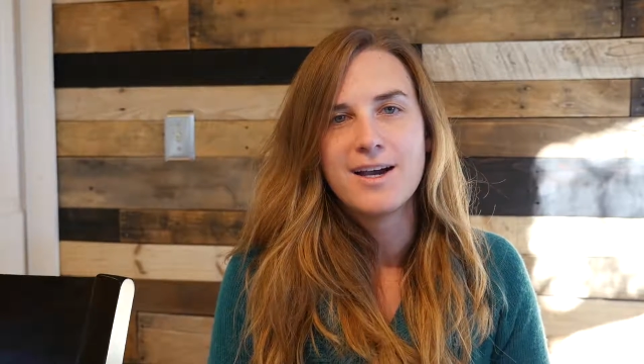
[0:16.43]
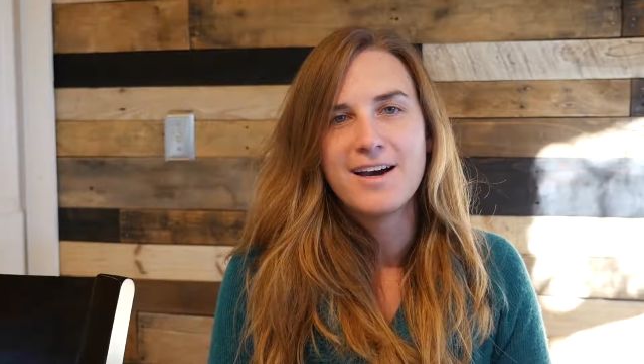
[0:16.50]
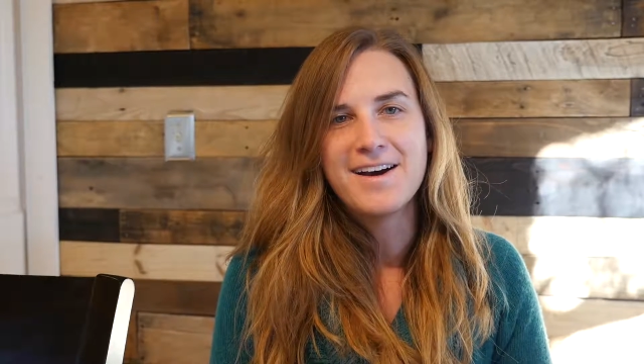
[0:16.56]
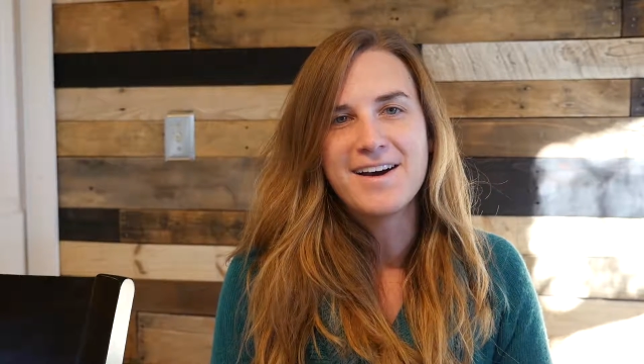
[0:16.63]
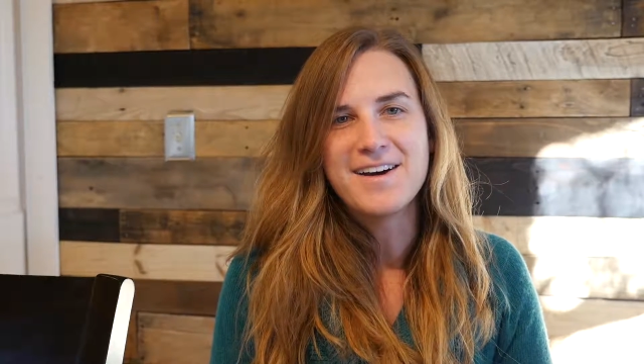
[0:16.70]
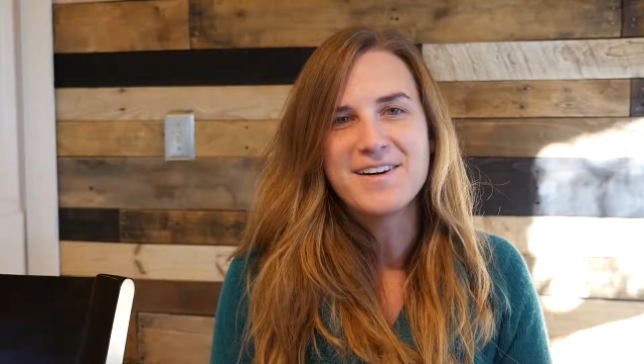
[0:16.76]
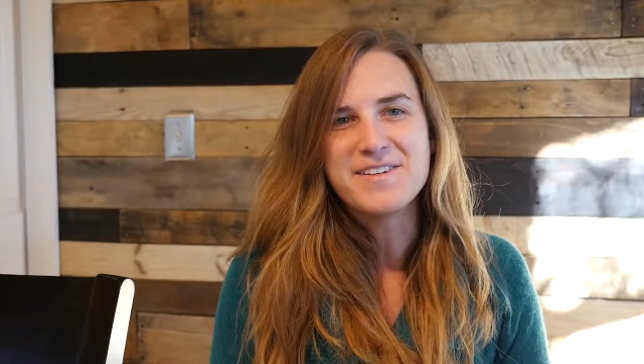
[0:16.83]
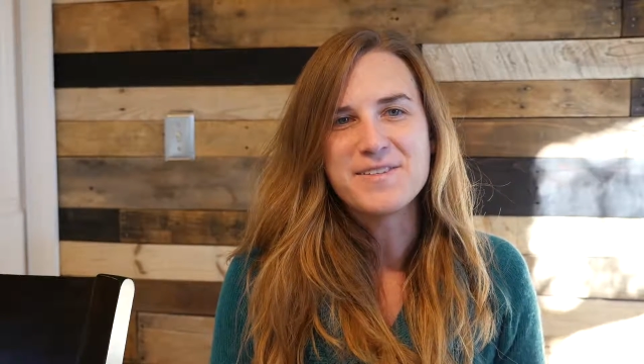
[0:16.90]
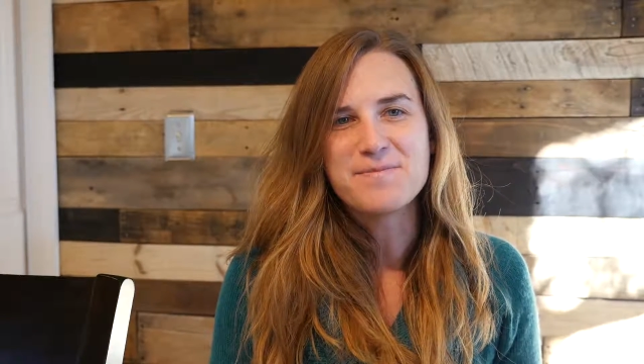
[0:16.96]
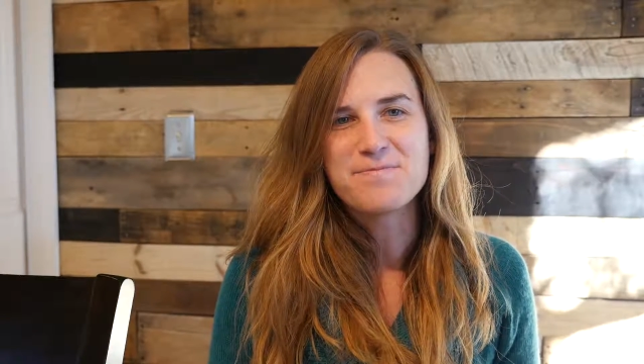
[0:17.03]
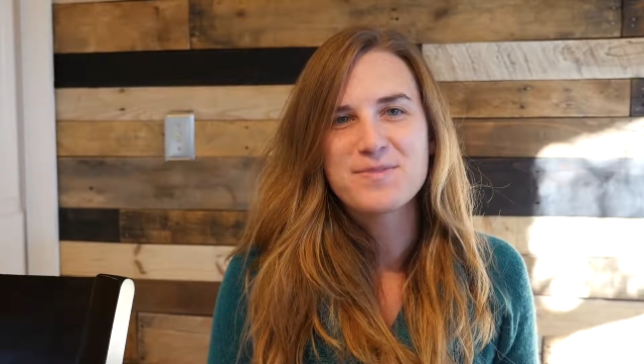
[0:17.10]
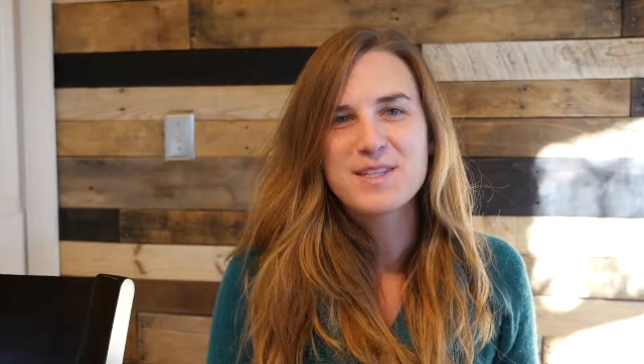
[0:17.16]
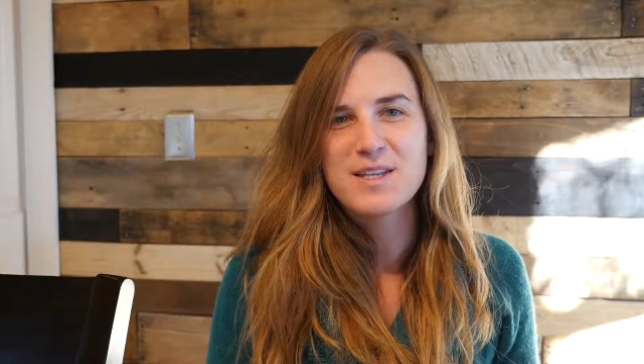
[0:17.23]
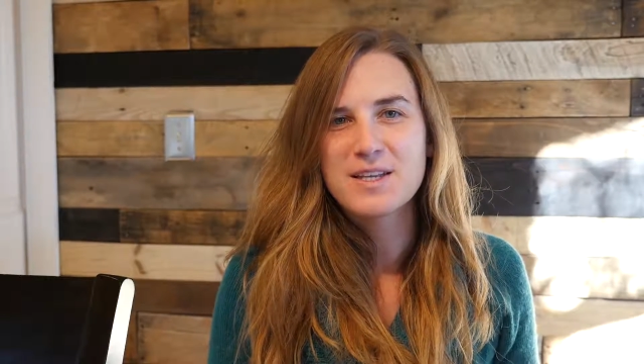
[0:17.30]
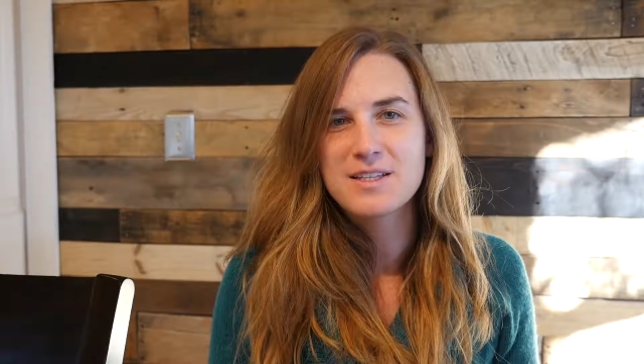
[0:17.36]

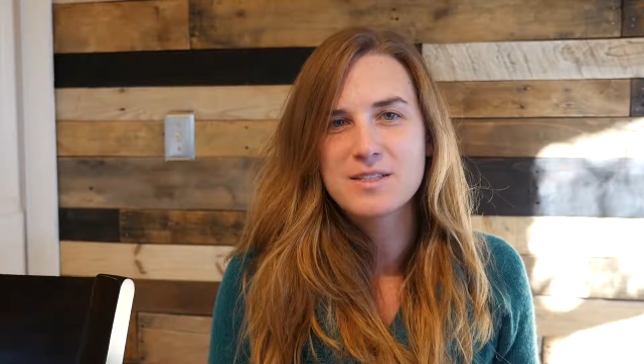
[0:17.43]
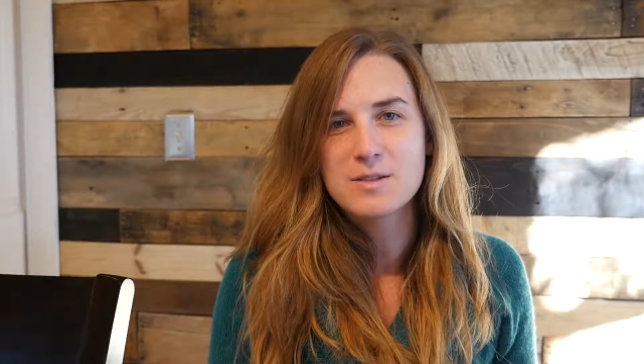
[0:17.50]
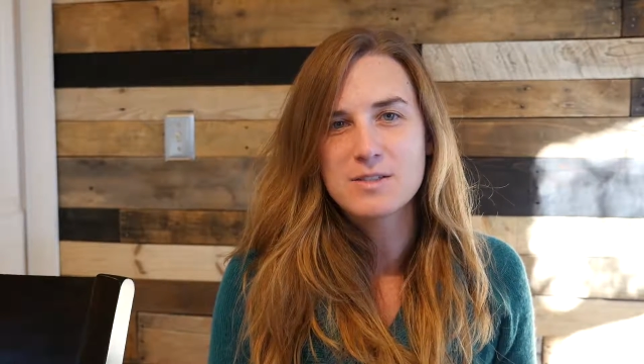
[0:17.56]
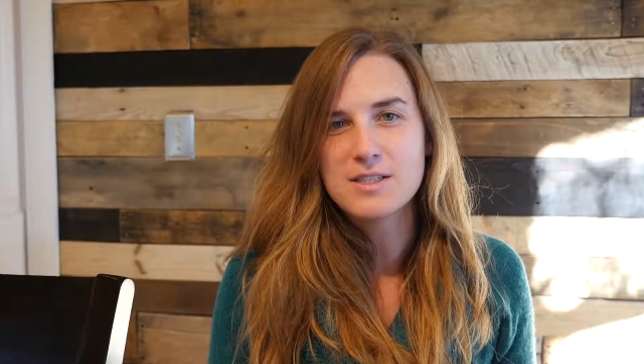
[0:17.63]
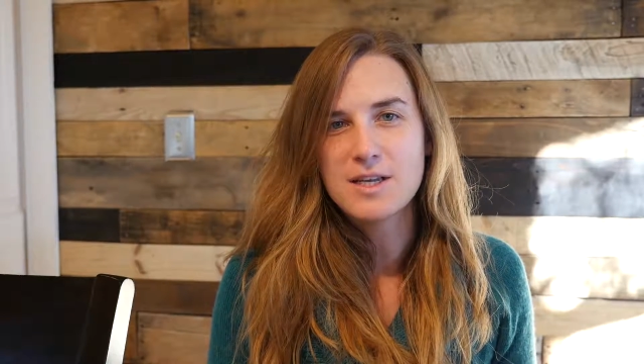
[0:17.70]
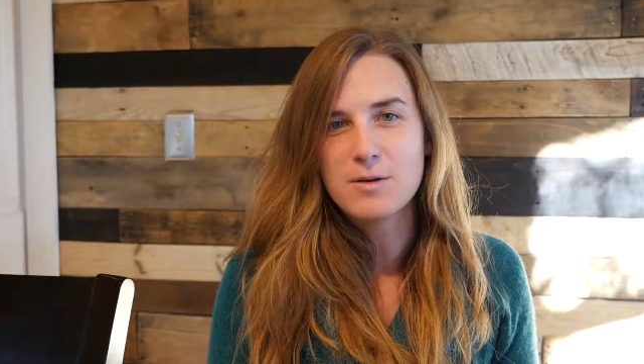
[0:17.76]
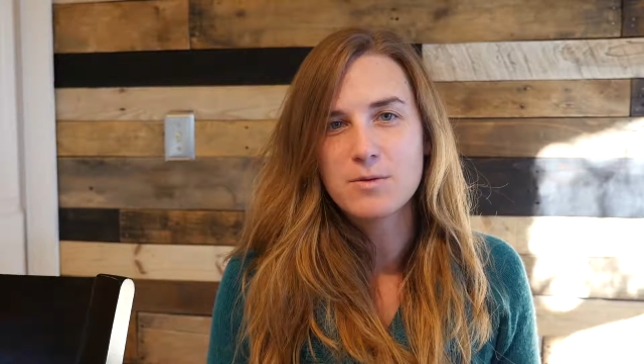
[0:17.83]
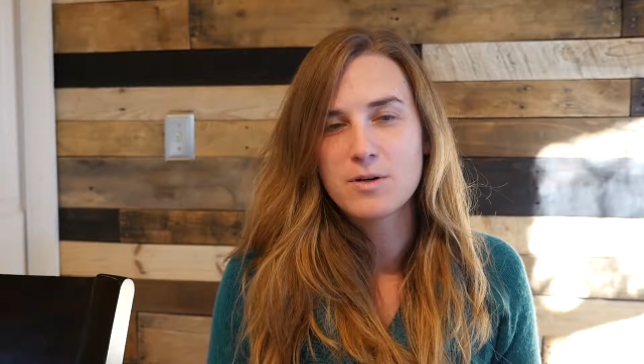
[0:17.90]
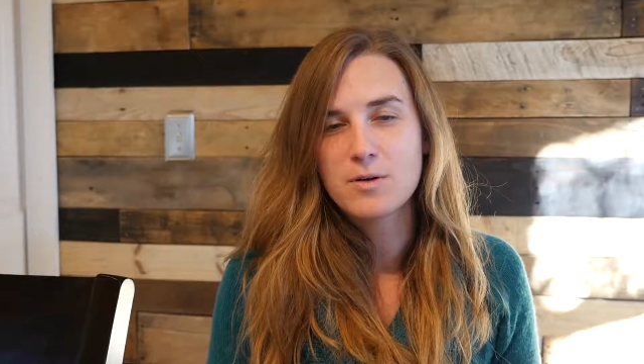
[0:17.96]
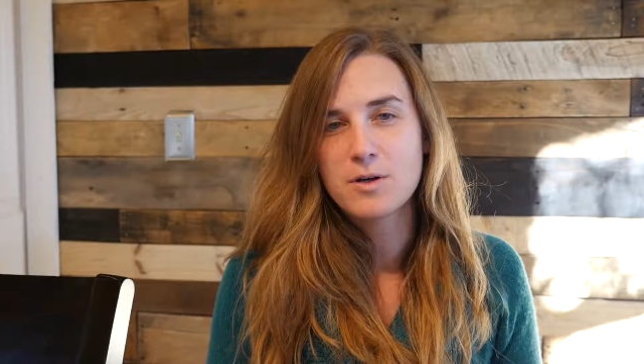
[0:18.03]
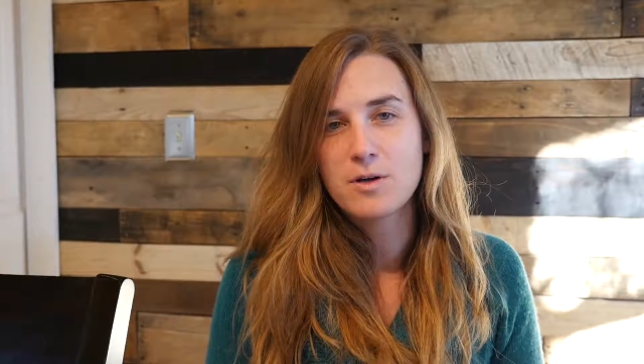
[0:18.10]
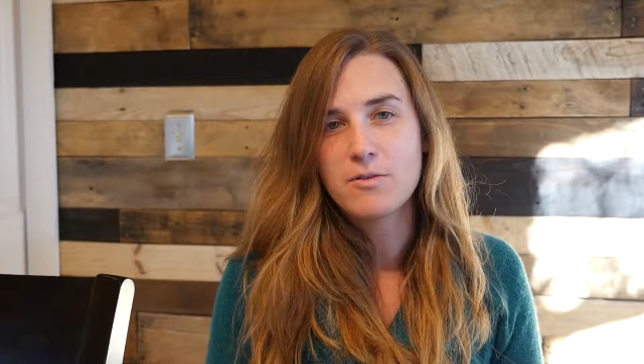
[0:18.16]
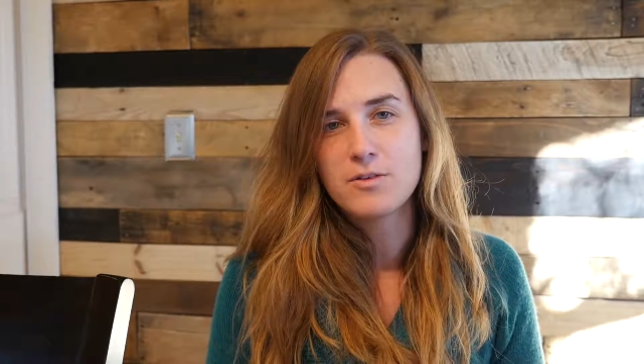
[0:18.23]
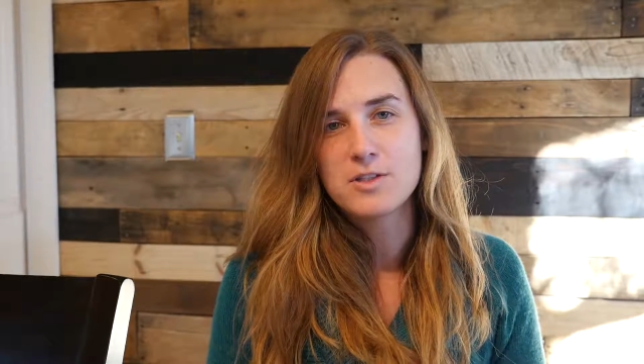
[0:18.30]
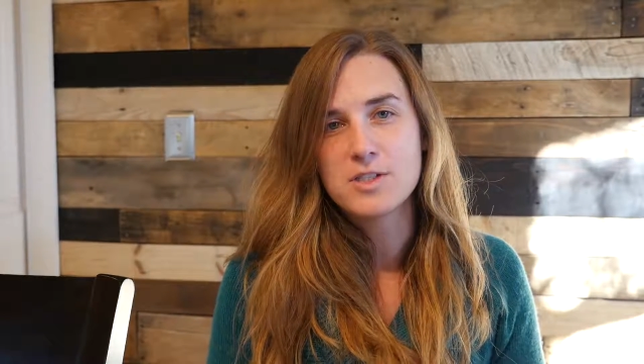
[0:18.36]
So today we're
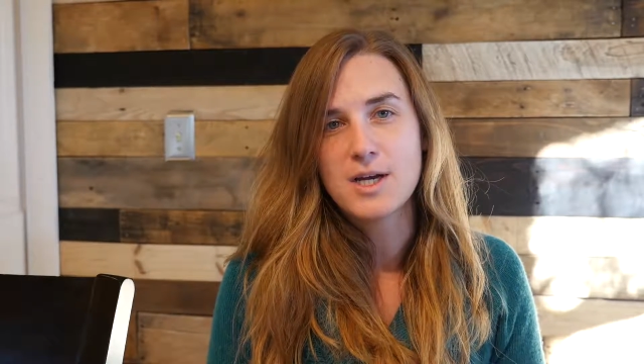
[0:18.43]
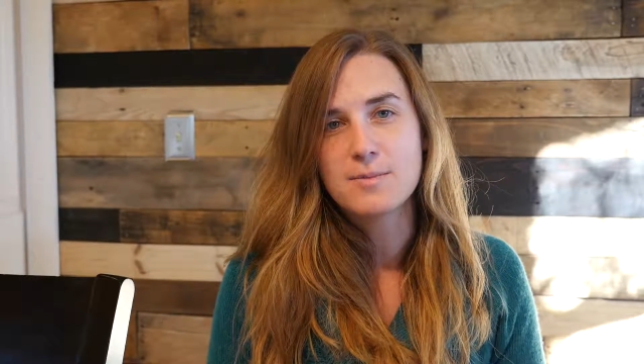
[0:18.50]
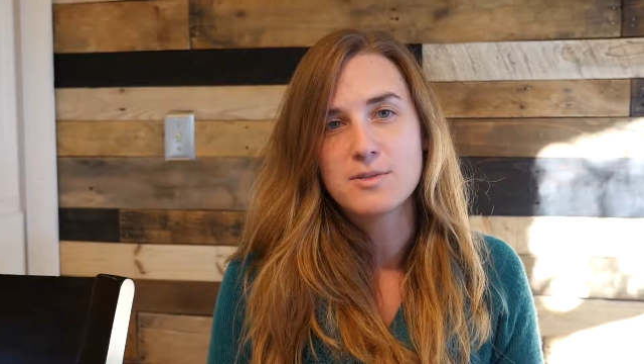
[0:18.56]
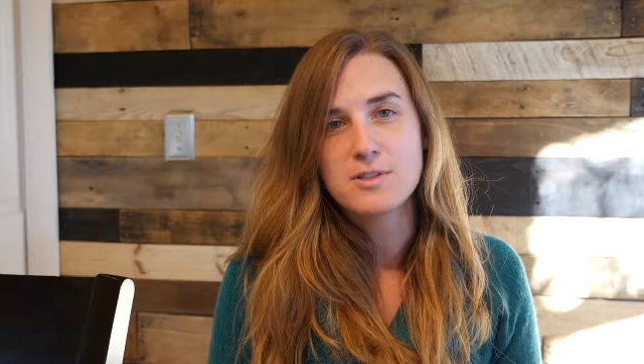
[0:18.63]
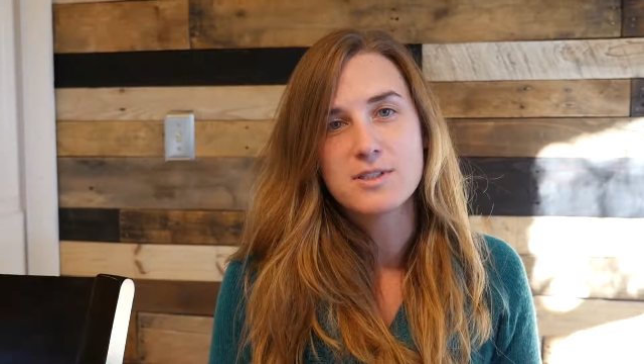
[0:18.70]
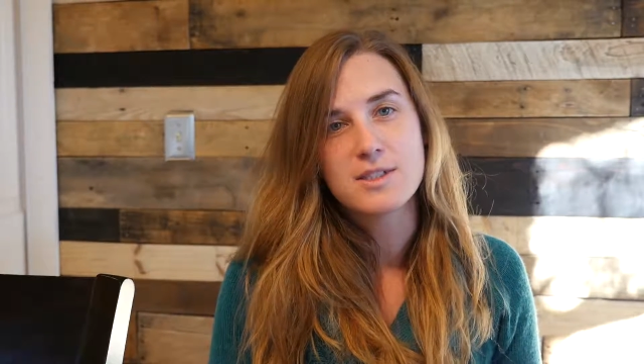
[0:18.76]
going over chapter